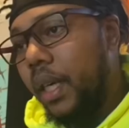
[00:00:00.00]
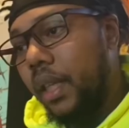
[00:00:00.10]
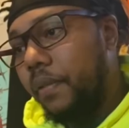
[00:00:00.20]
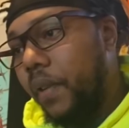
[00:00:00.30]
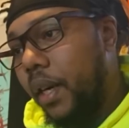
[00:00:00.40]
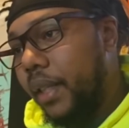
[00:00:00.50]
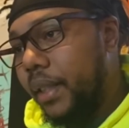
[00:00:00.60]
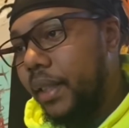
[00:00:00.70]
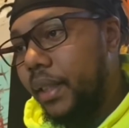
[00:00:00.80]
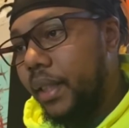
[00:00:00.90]
as far as
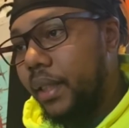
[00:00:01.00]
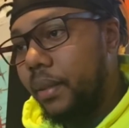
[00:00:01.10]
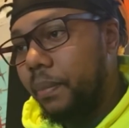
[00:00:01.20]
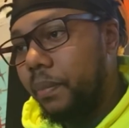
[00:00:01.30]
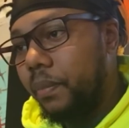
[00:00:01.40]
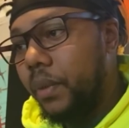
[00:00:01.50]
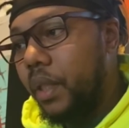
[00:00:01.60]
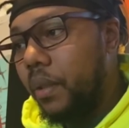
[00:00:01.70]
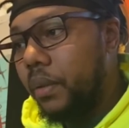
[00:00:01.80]
just seeing some, you know,